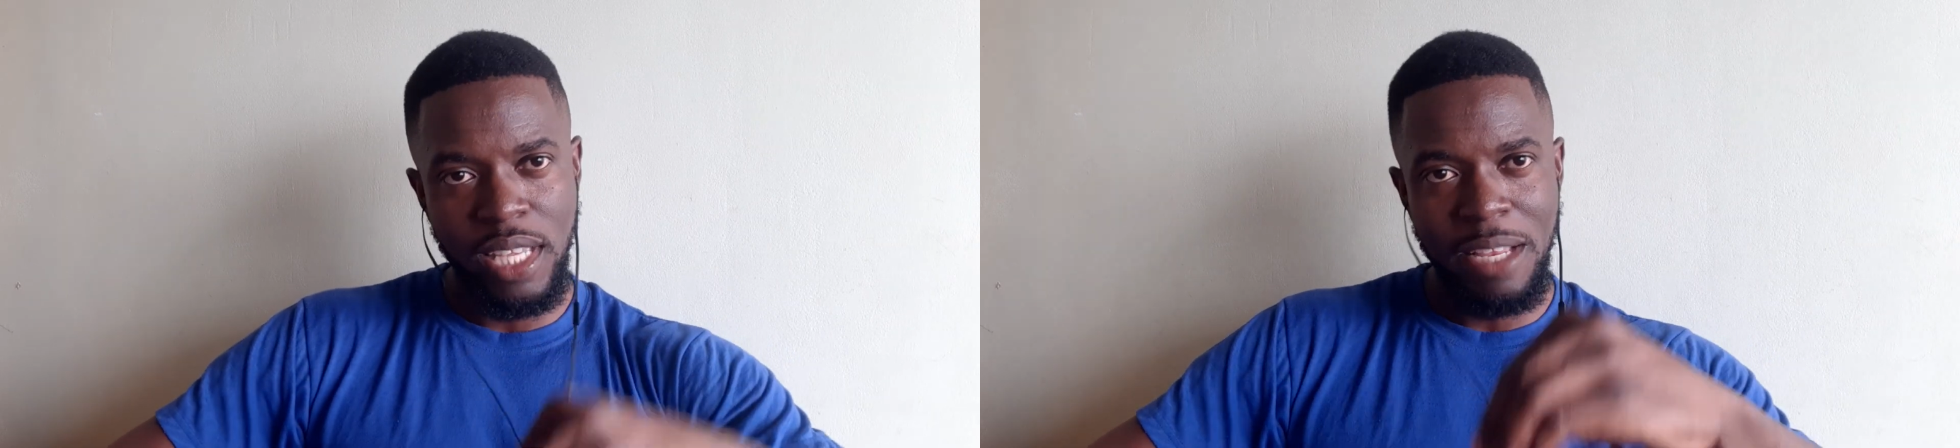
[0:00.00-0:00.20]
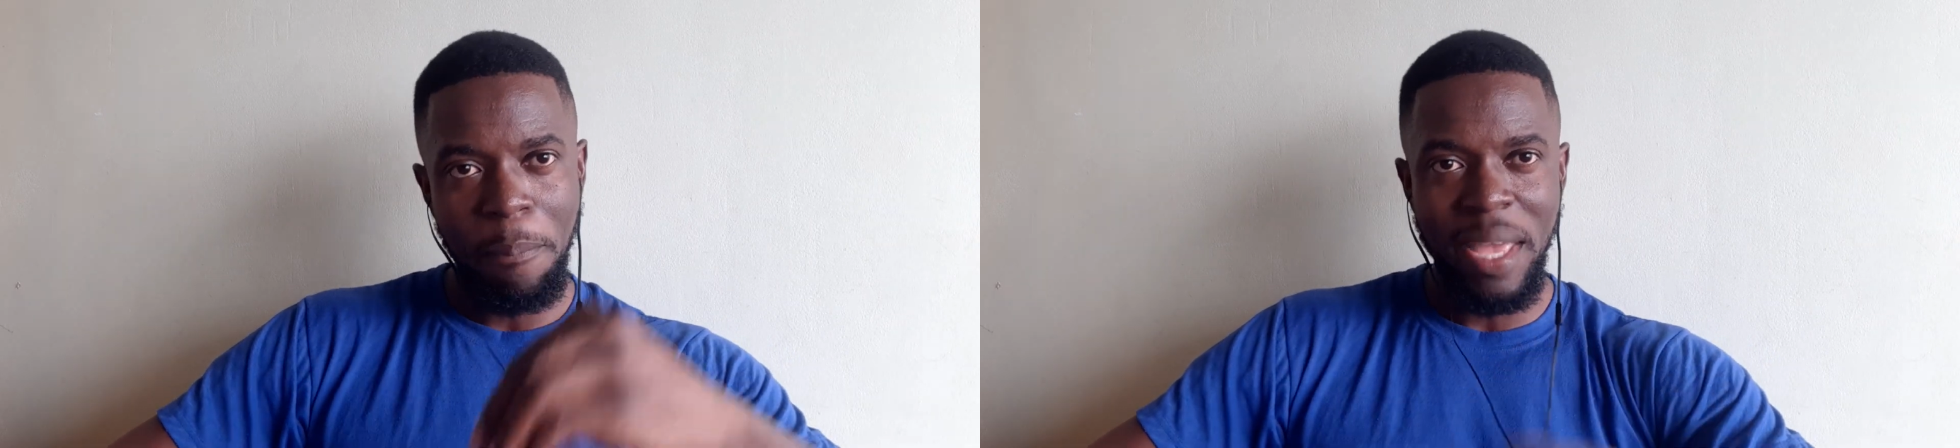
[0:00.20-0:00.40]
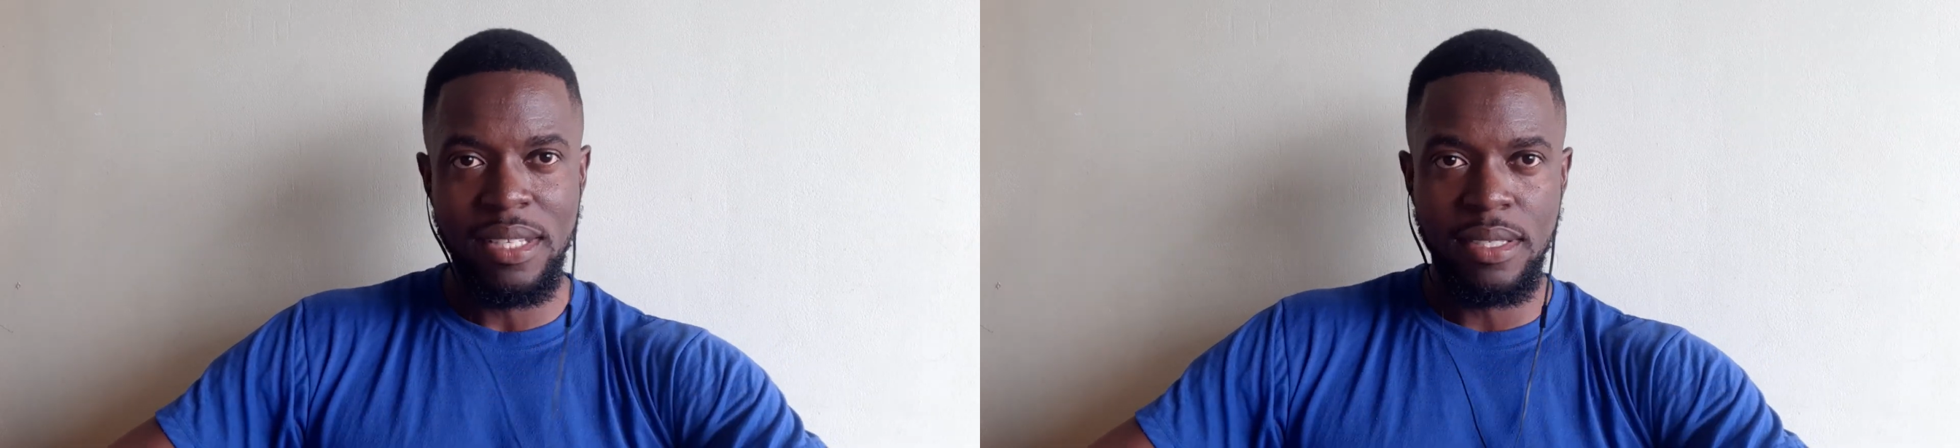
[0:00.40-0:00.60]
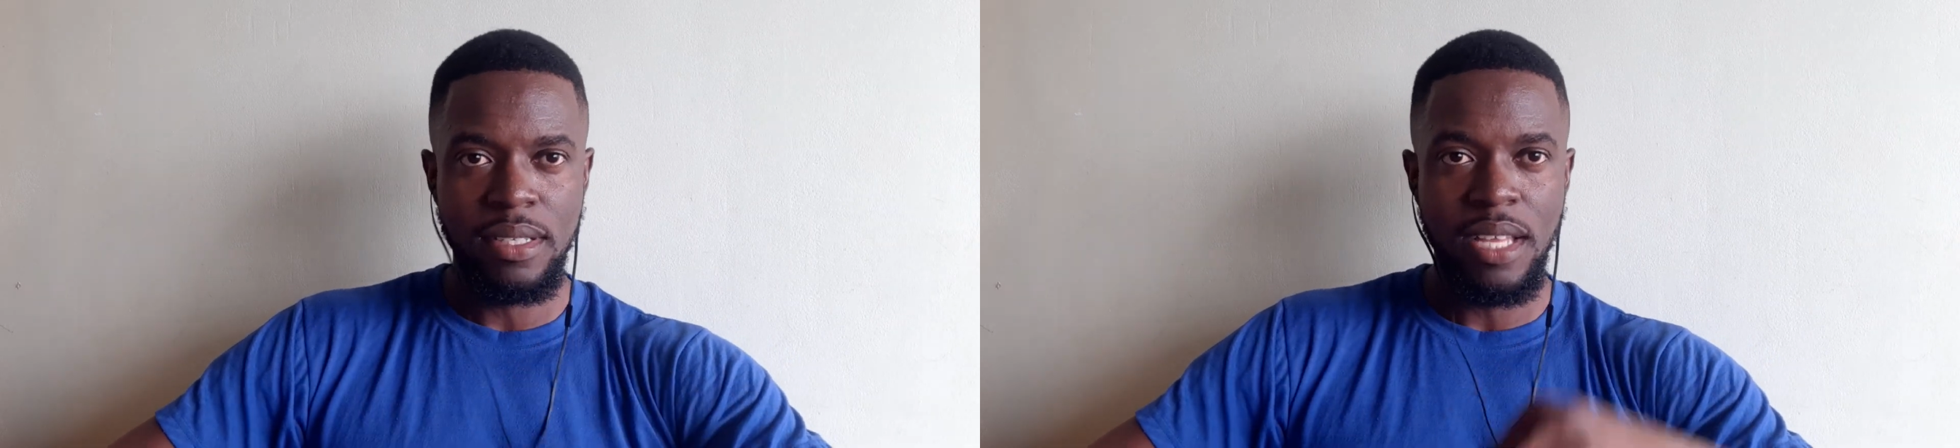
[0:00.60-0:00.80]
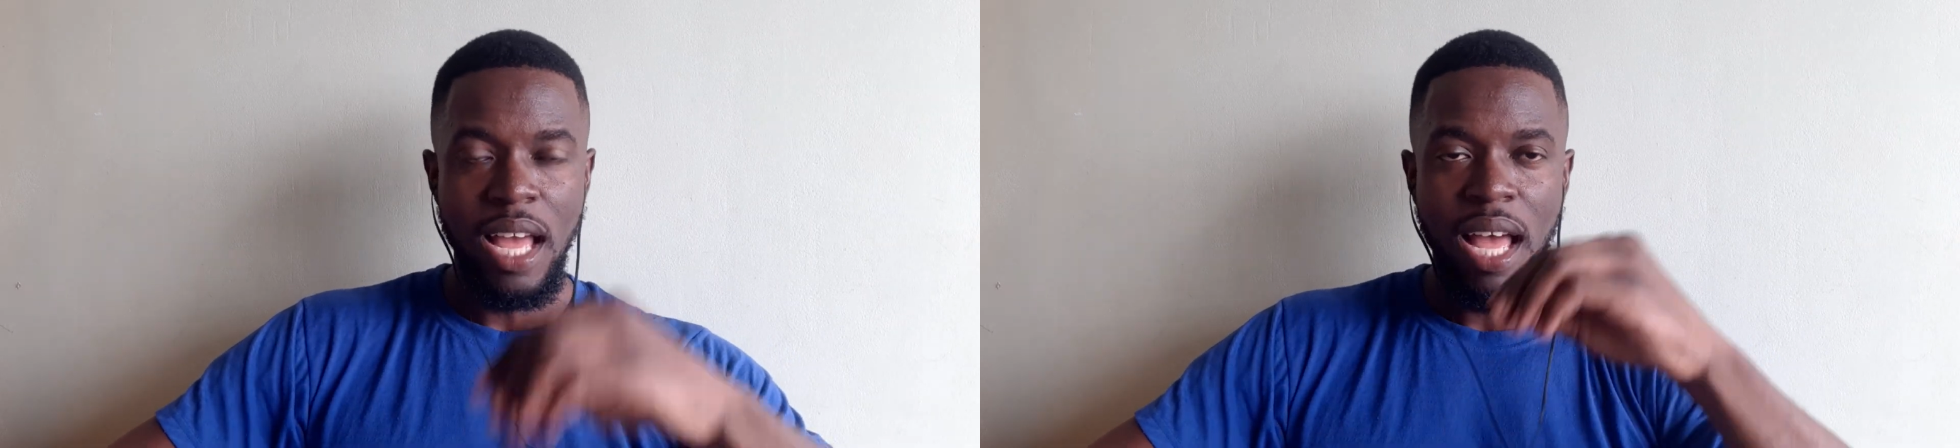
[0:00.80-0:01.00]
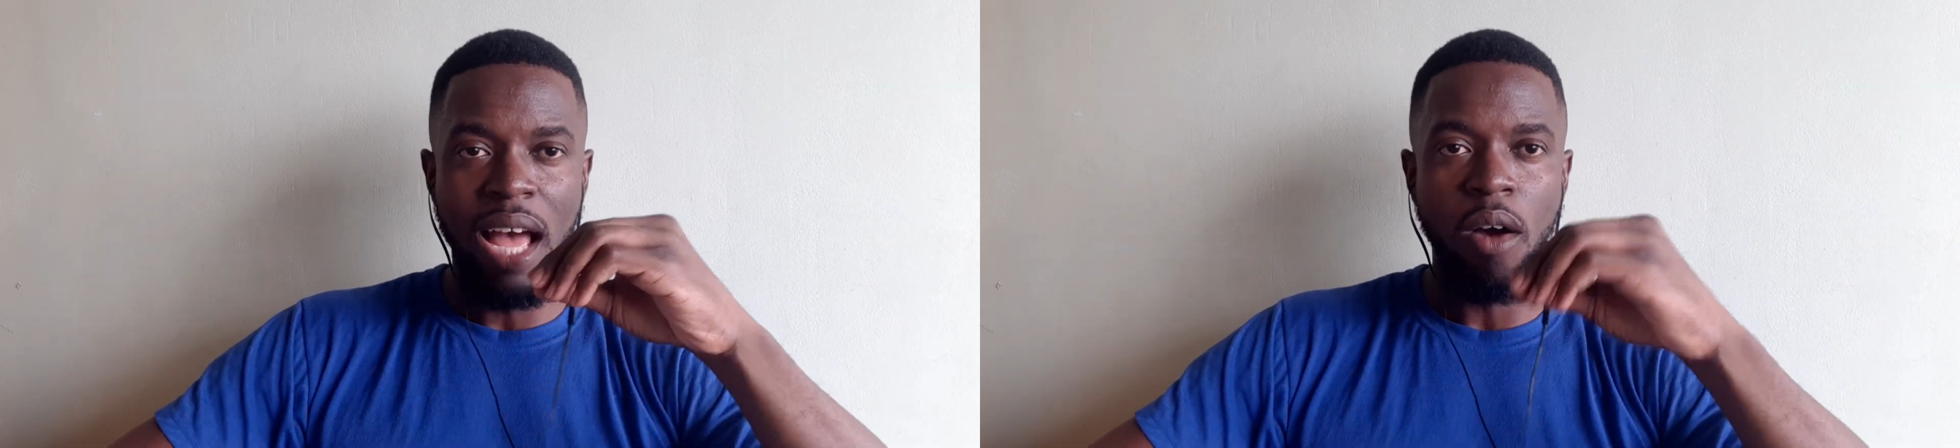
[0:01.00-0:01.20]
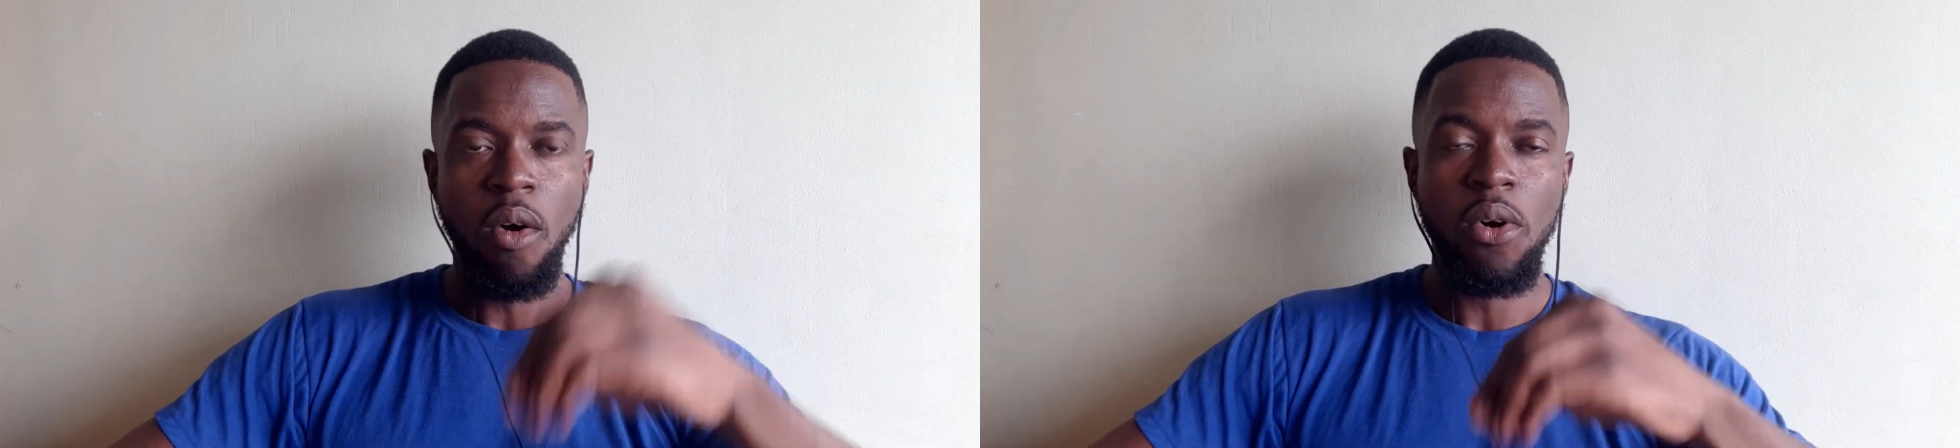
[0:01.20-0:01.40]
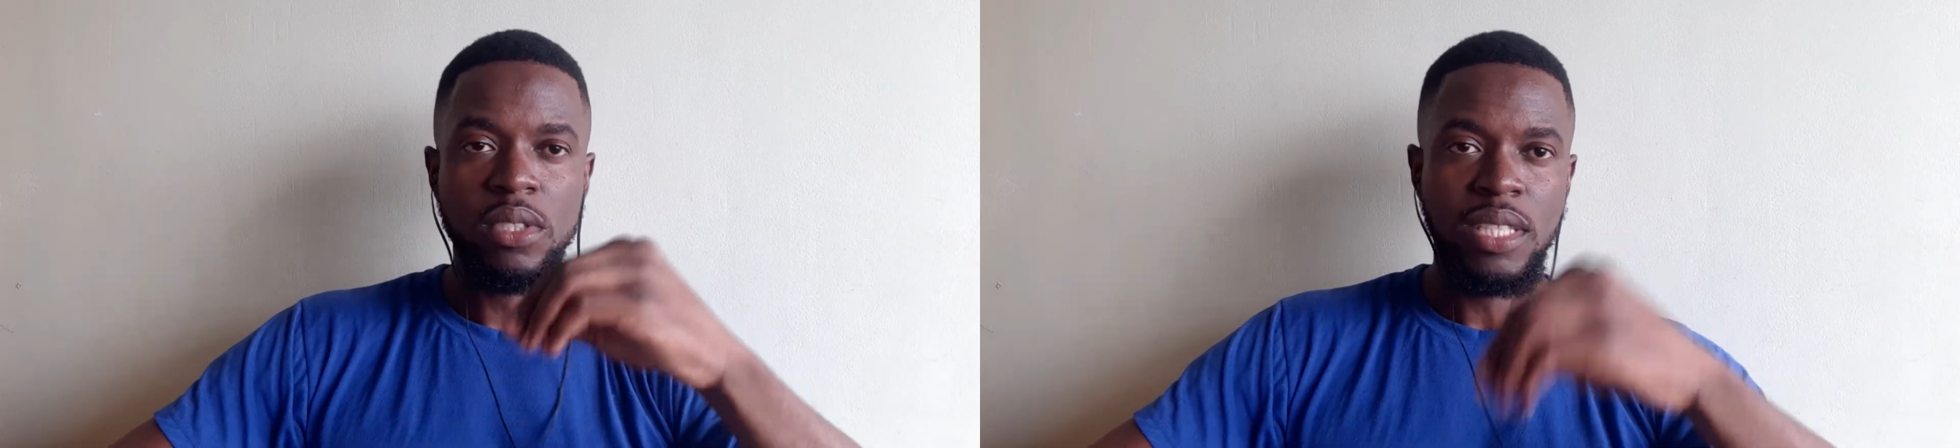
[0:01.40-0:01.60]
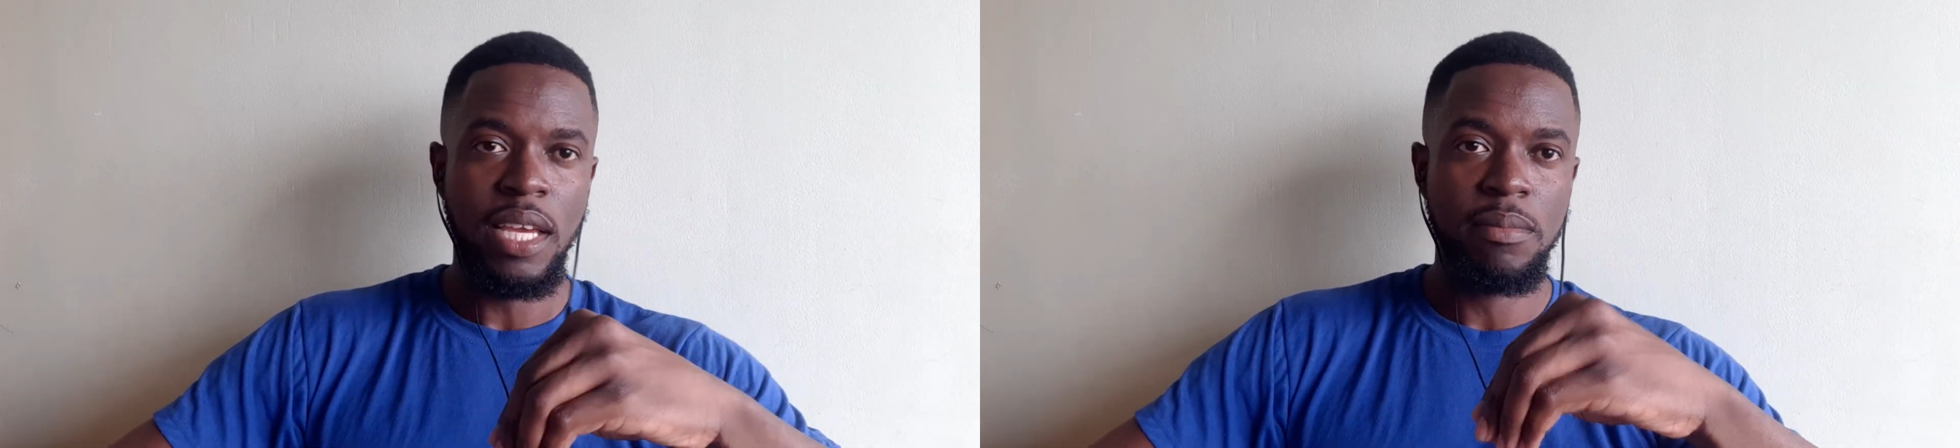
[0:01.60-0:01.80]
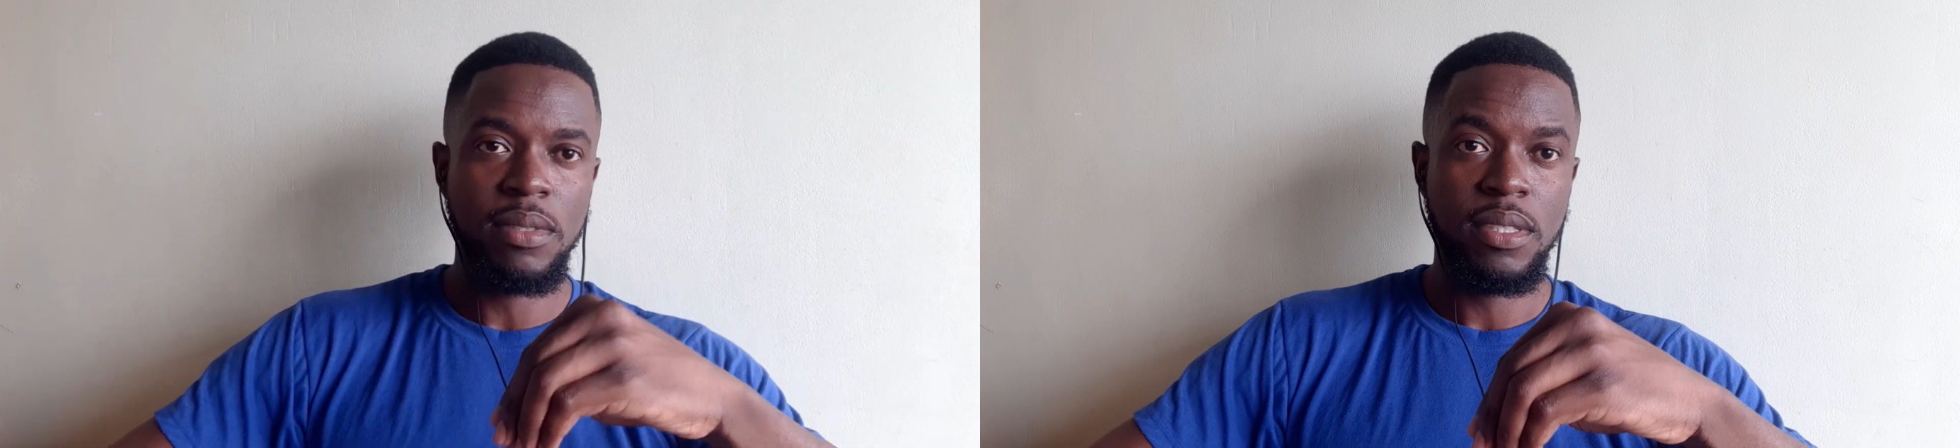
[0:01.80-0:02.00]
in medicine at all
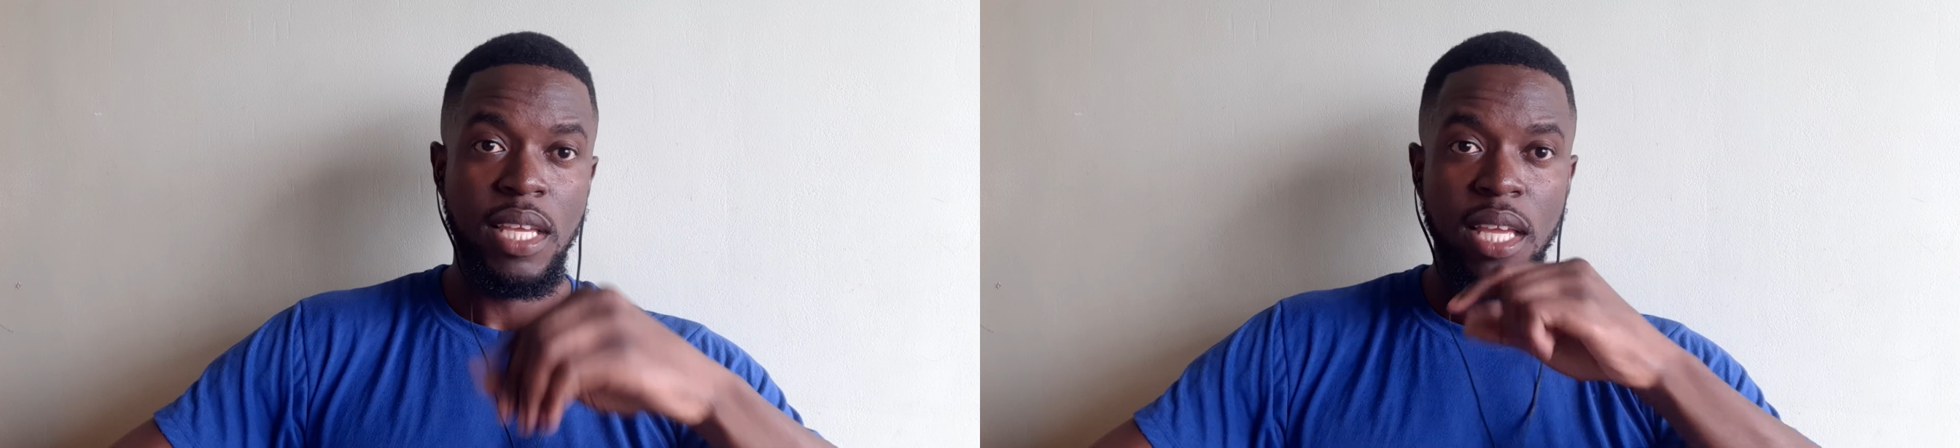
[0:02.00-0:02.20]
times.